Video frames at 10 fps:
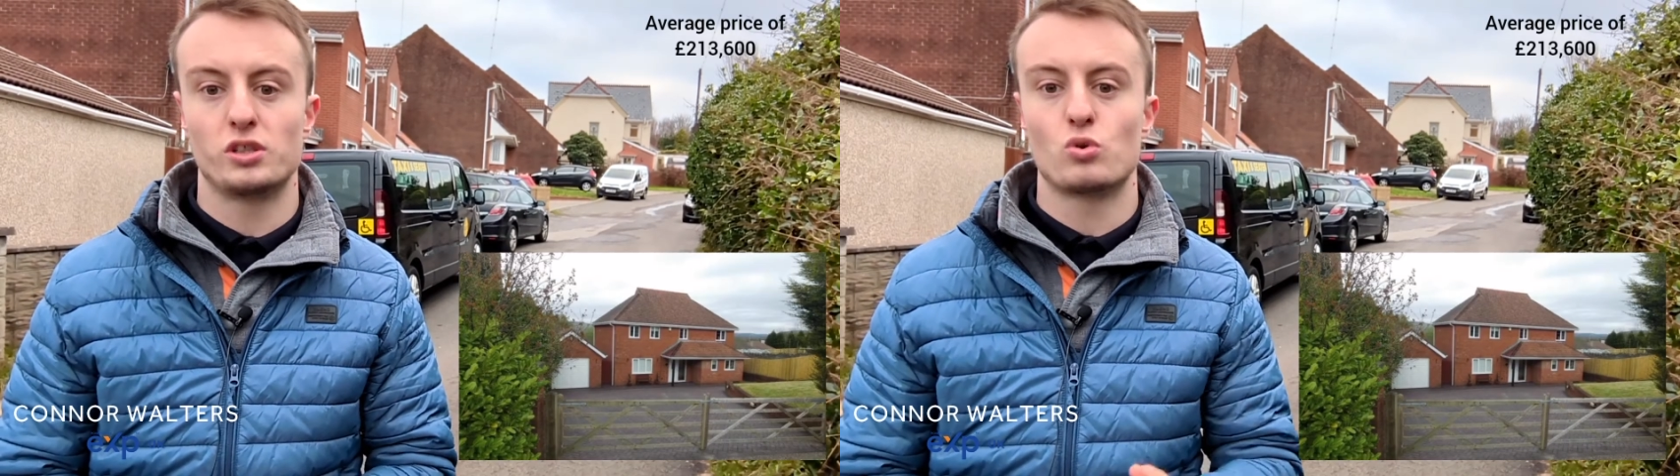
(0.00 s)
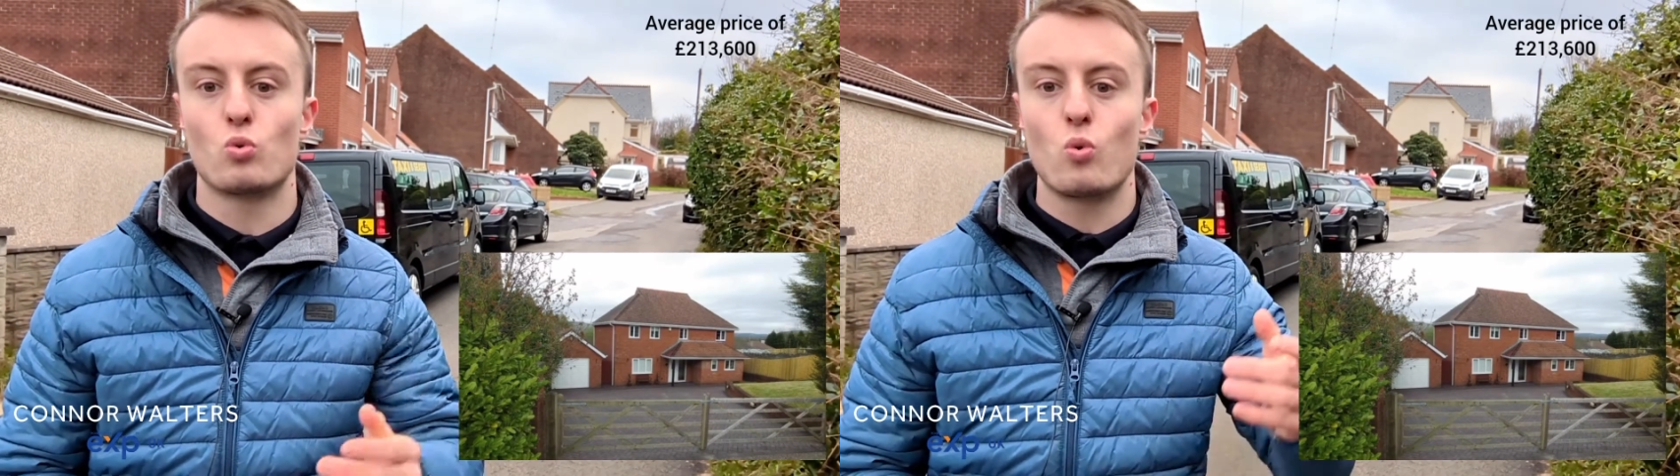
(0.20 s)

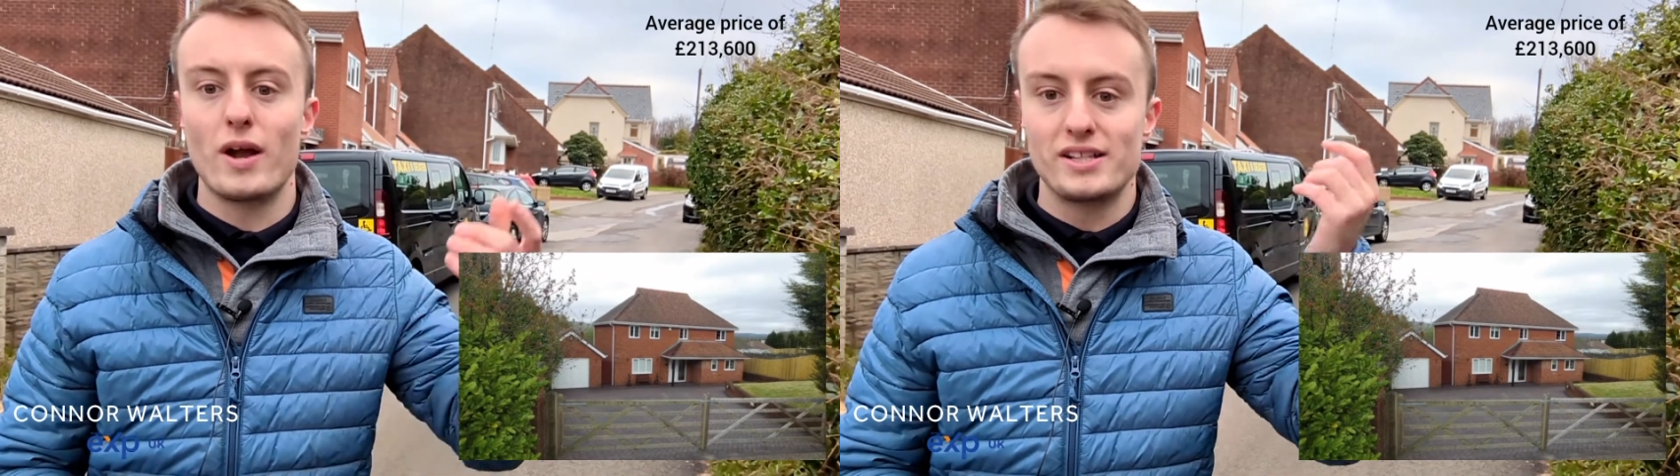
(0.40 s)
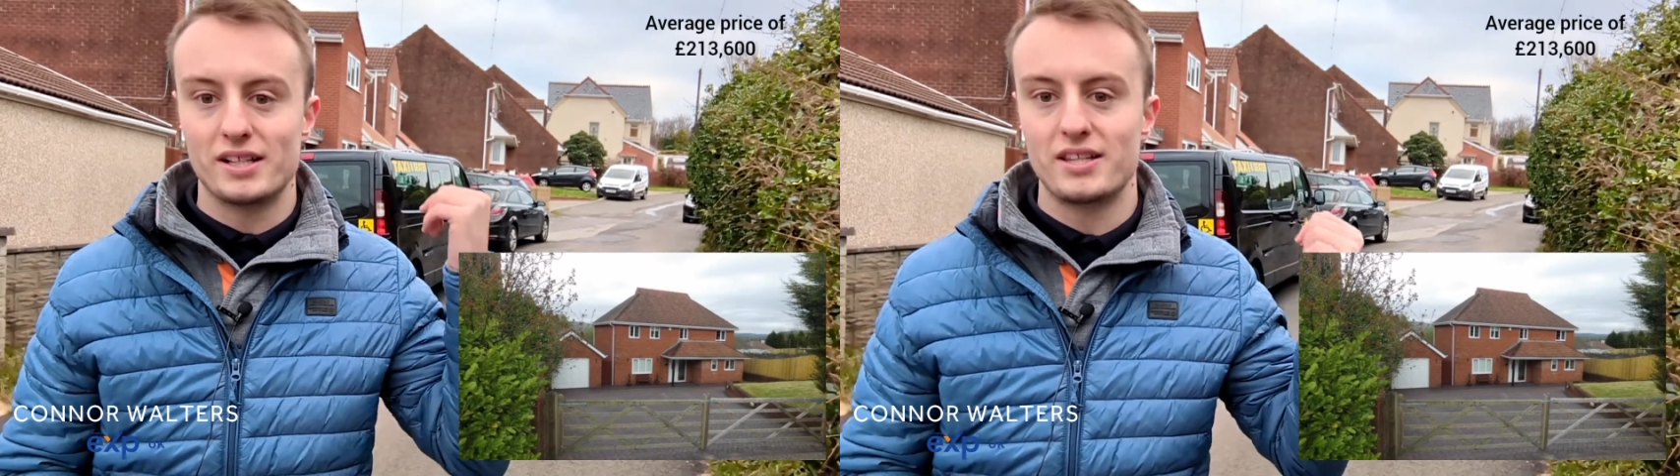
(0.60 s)
It's
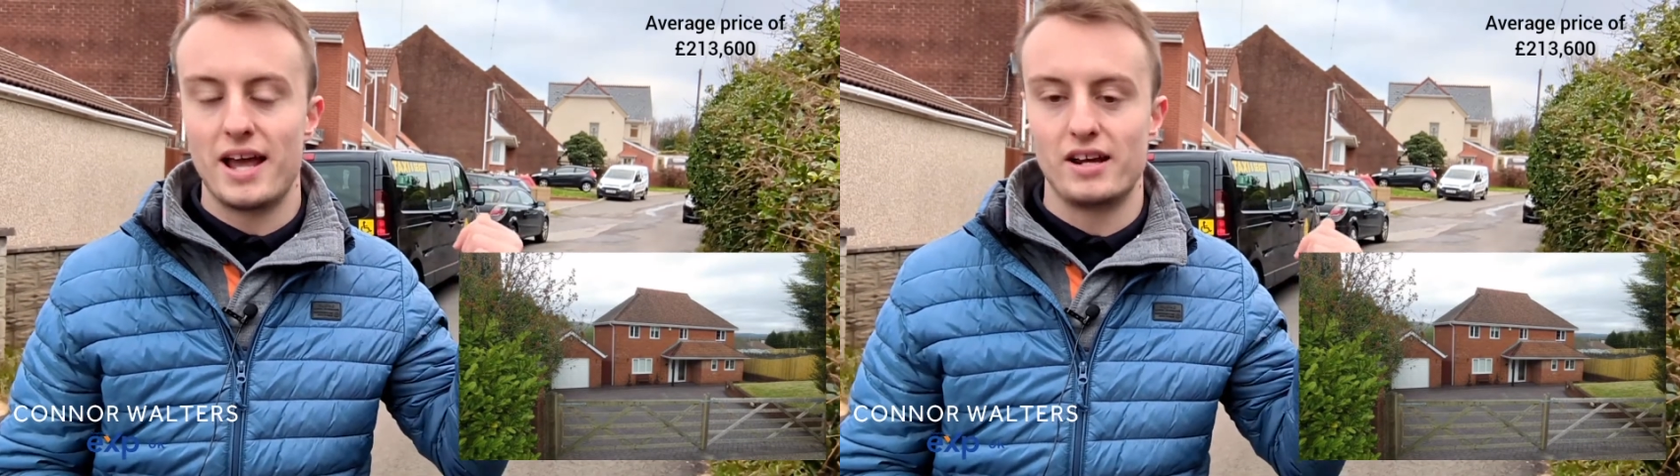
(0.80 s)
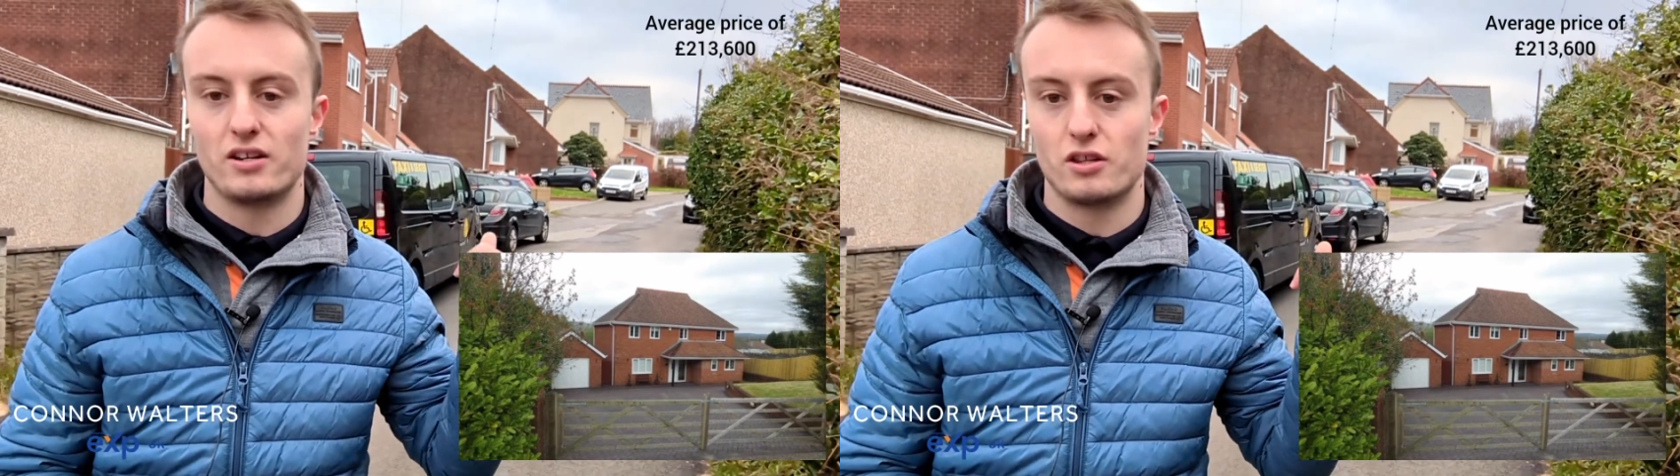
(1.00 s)
right at the
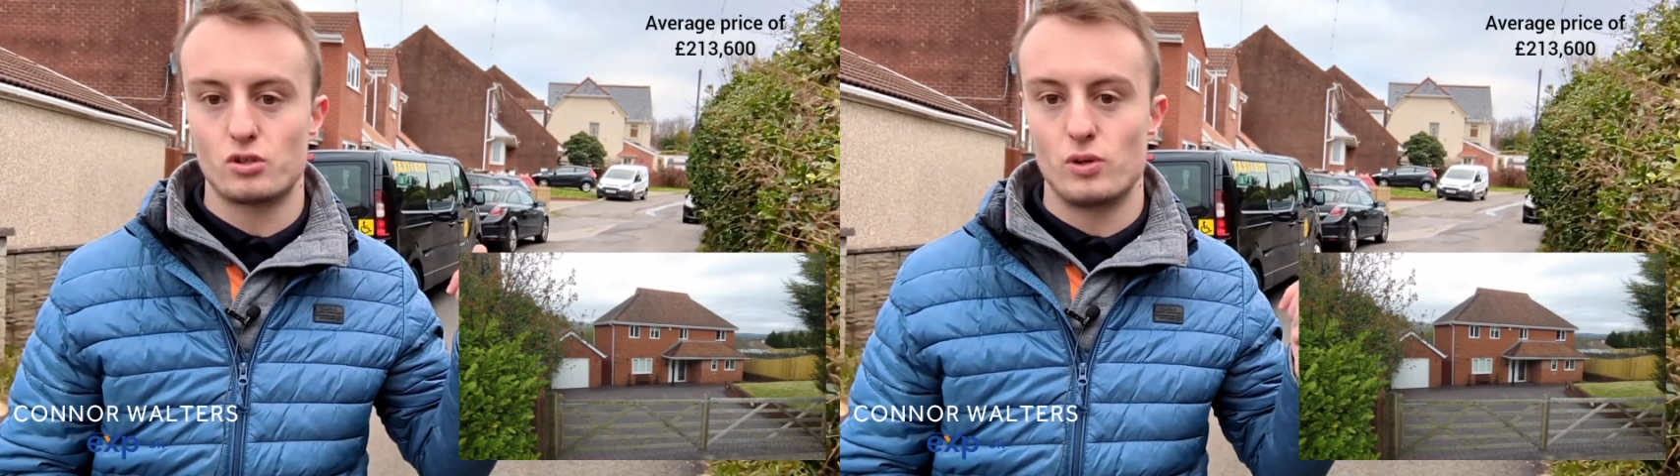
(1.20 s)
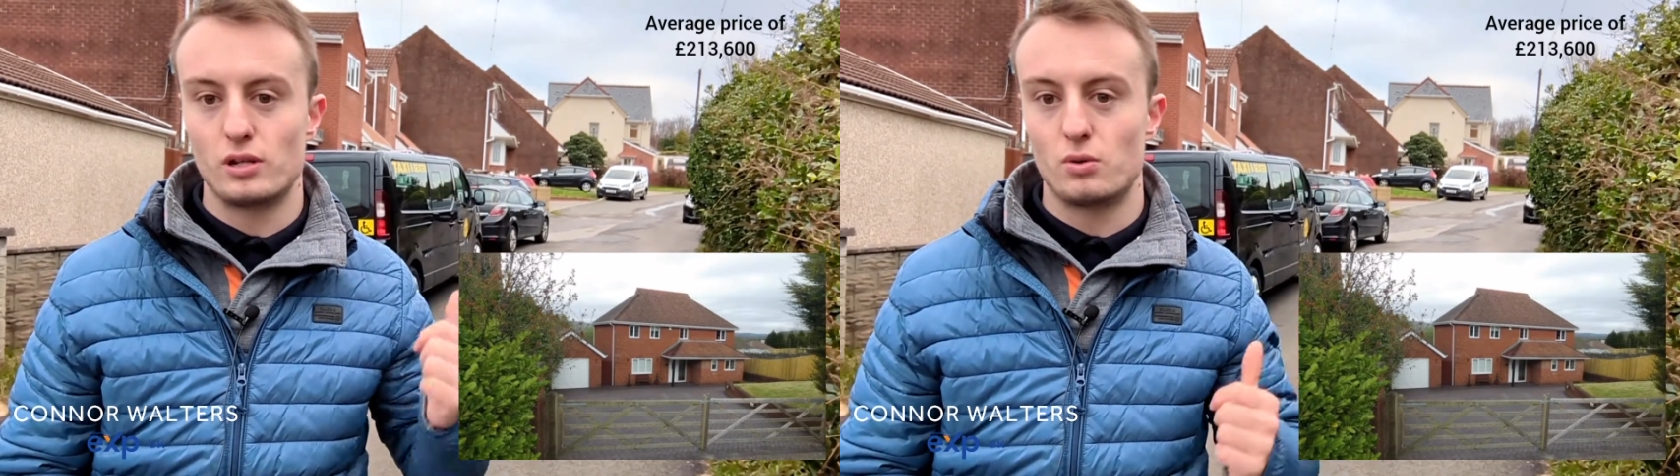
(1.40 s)
end of the street,